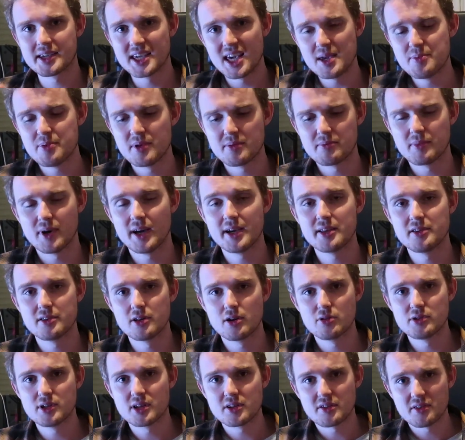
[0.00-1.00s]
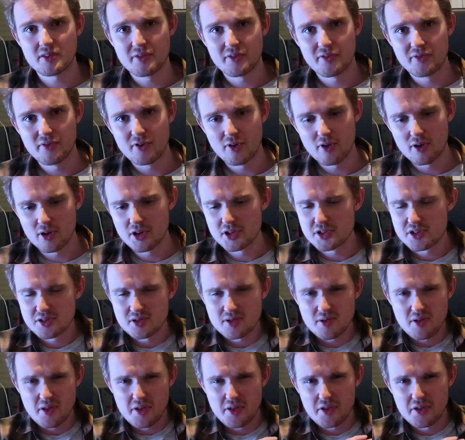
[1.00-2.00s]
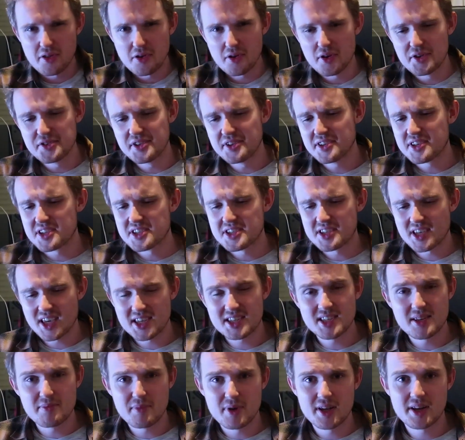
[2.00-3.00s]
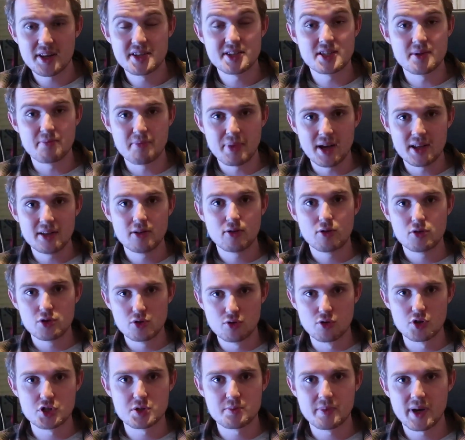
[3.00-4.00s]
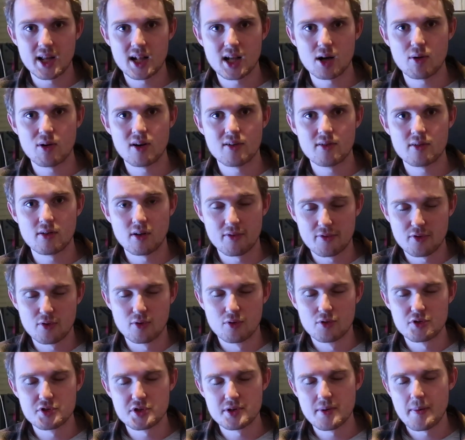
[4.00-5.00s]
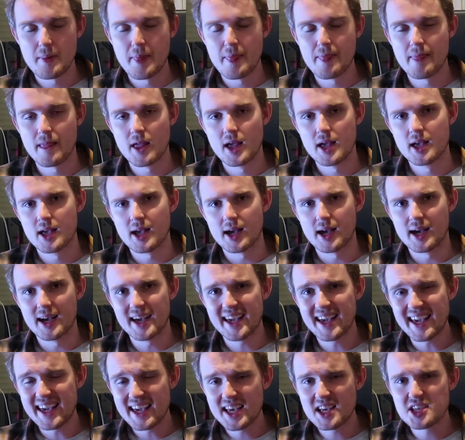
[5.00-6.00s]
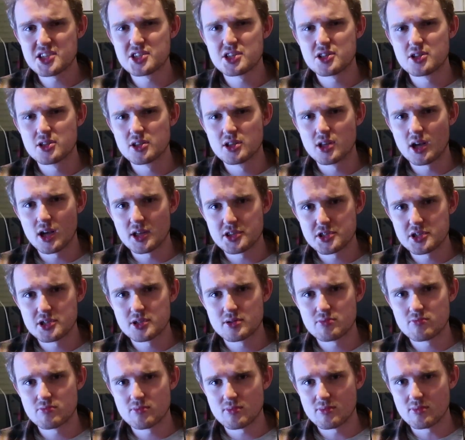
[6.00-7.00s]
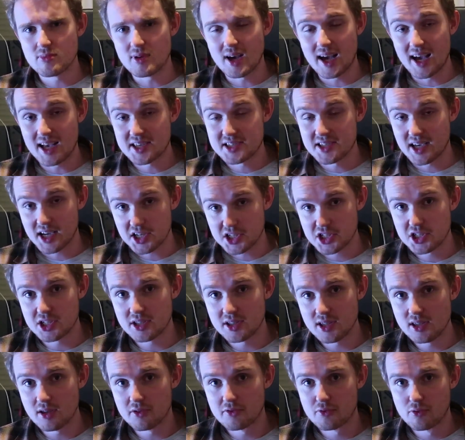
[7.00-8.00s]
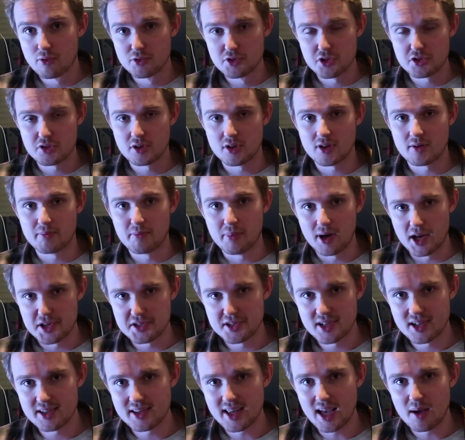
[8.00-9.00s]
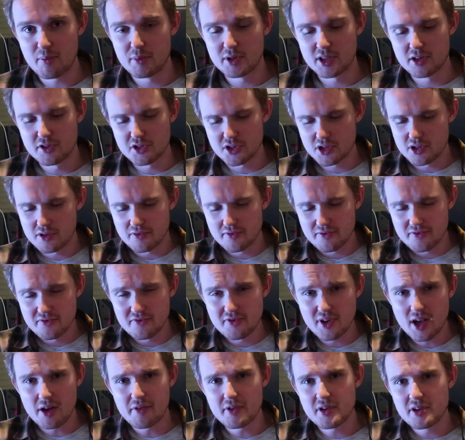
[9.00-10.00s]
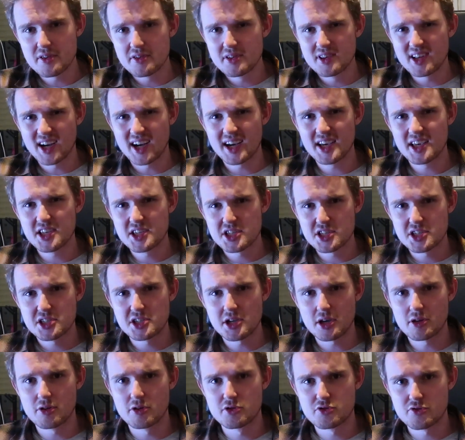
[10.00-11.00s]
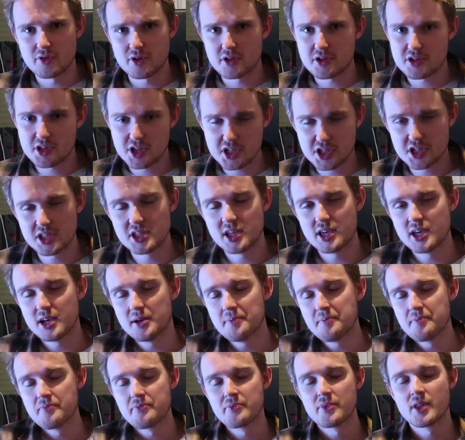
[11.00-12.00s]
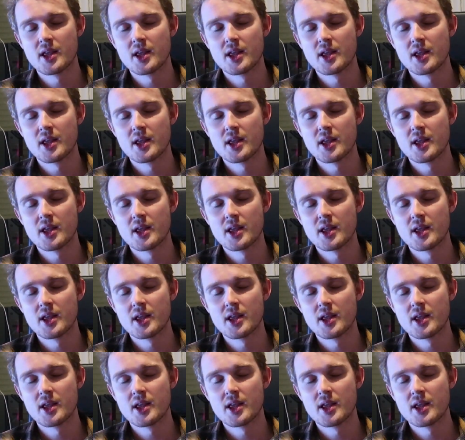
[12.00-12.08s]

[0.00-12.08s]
Keep in mind though that the first 30 to 60 minutes, depending on your speed, of course, is not as actiony. Of course, there's a lot of puzzling there, but there's a very nice subtle transition here.